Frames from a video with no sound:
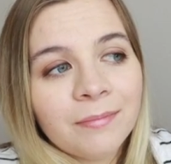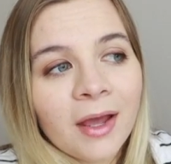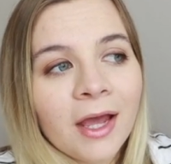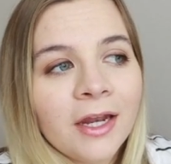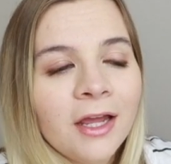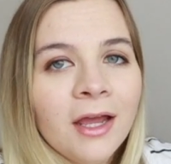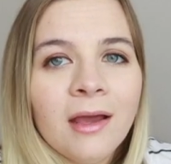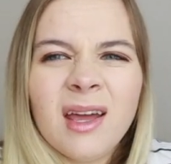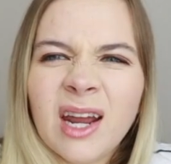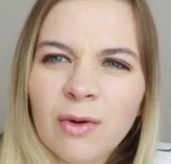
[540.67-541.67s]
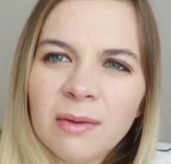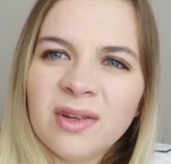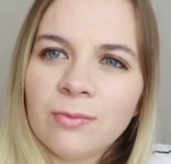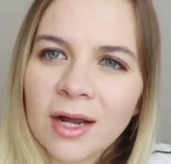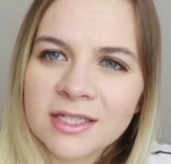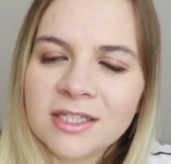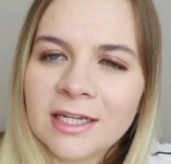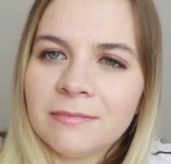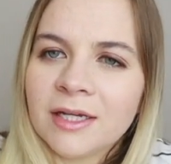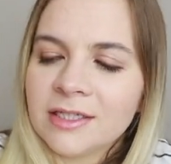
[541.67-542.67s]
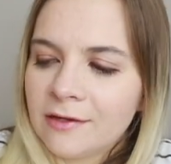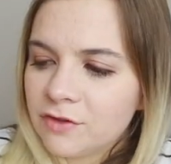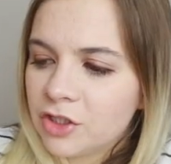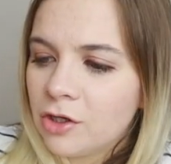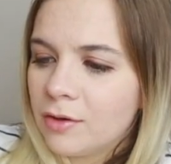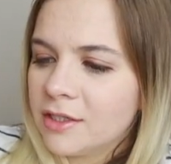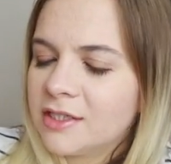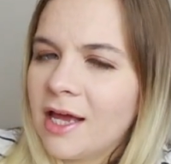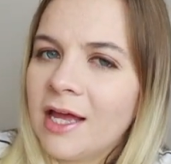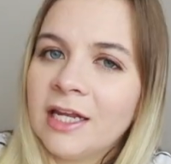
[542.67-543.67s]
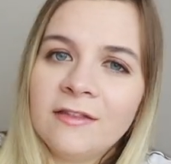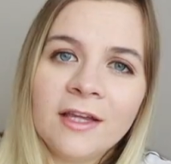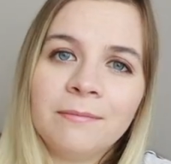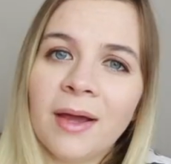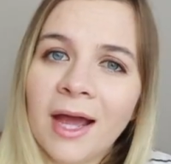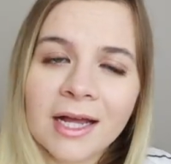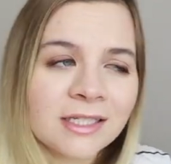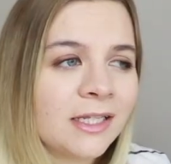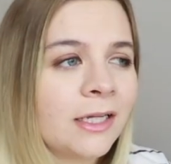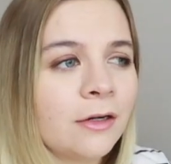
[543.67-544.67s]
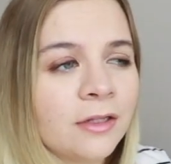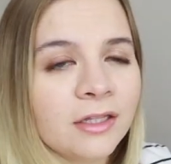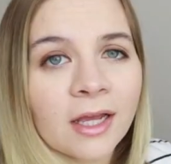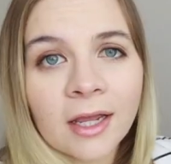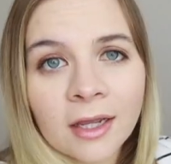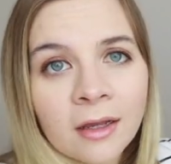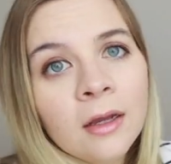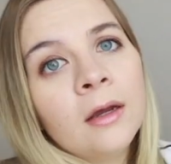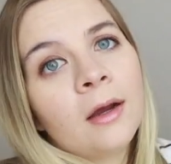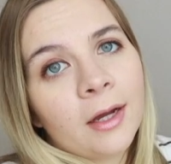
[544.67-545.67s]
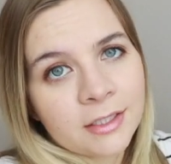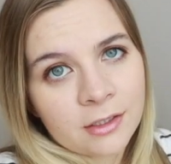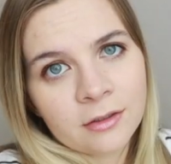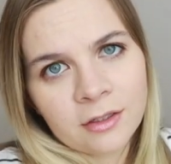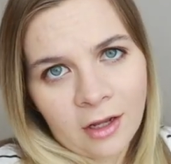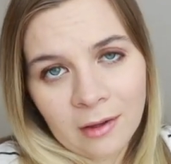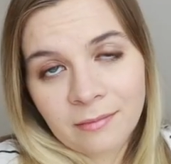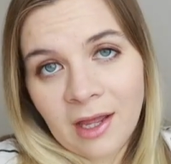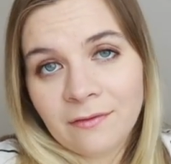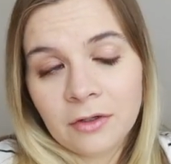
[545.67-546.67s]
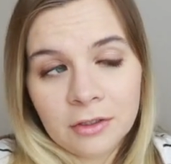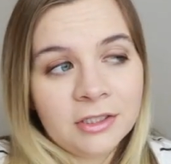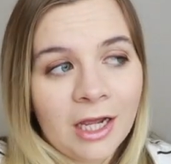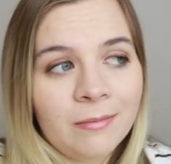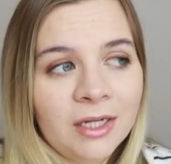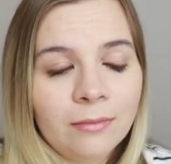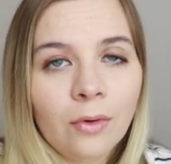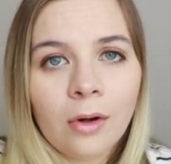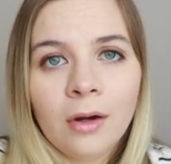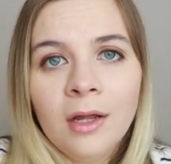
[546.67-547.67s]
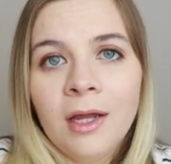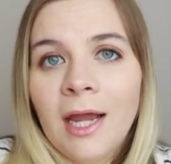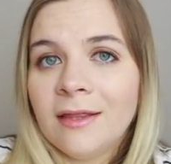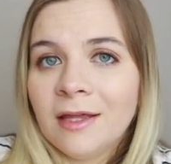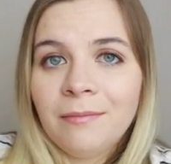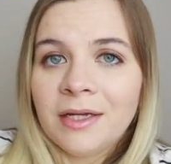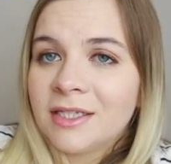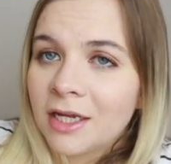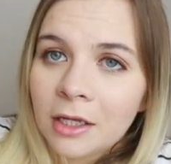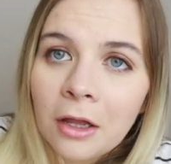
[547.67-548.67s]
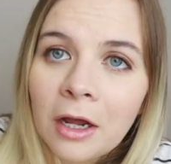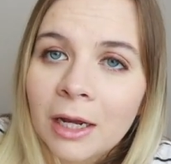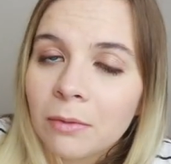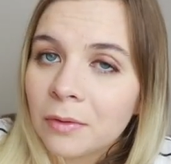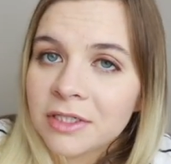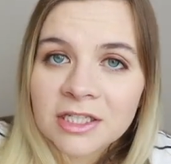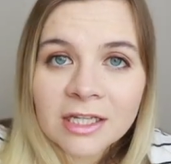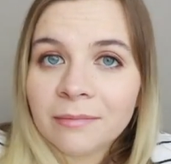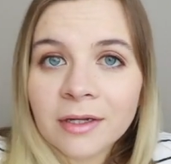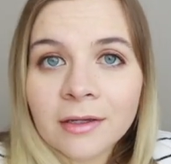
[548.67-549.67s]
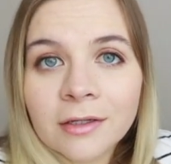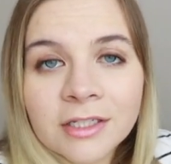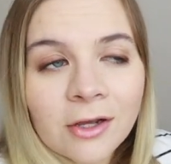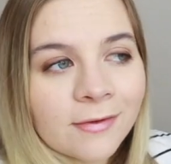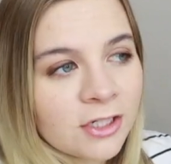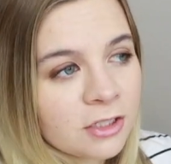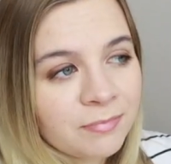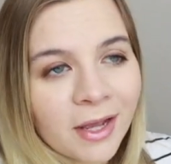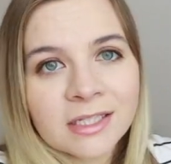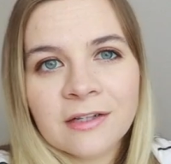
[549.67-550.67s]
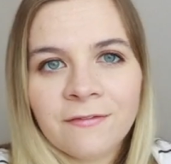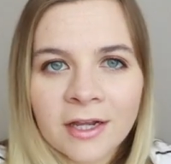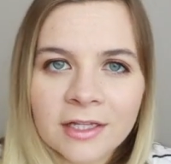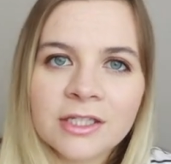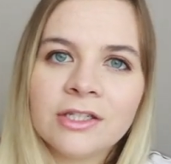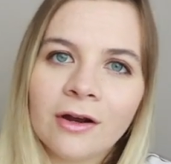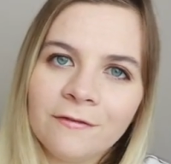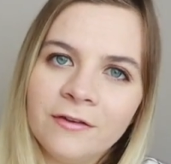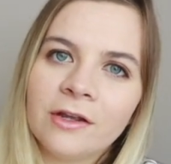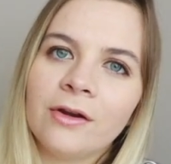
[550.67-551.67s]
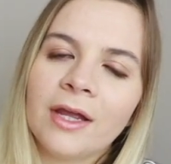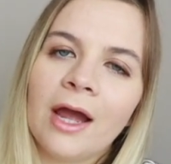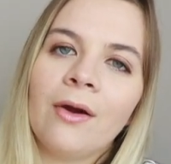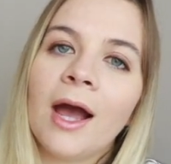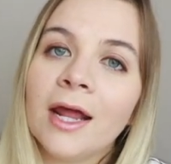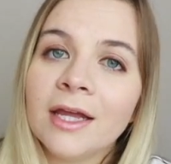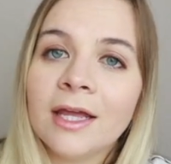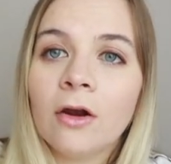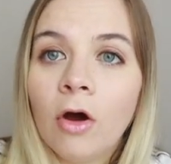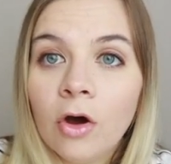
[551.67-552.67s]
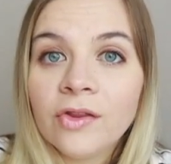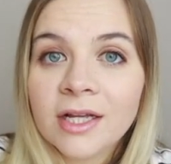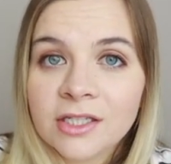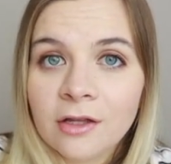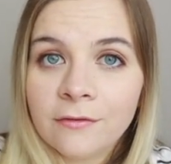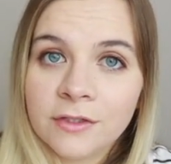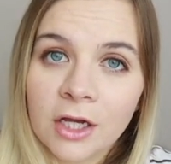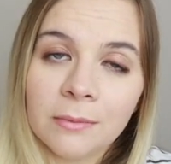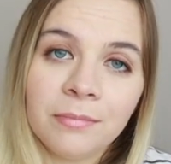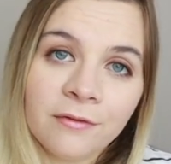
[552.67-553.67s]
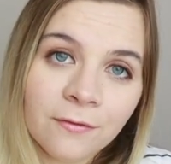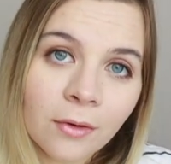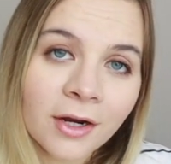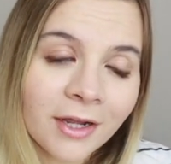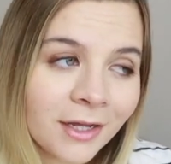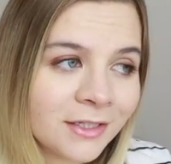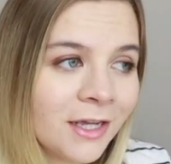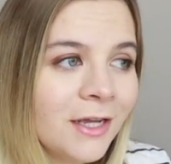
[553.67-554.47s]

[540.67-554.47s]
bed, and I want to be resting, because I've just noticed that anything past later in the day, I start to not have a good time anymore. And then by 10 o'clock, I'm always sleeping. So it's just best if I can start figuring out how to get all that stuff done beforehand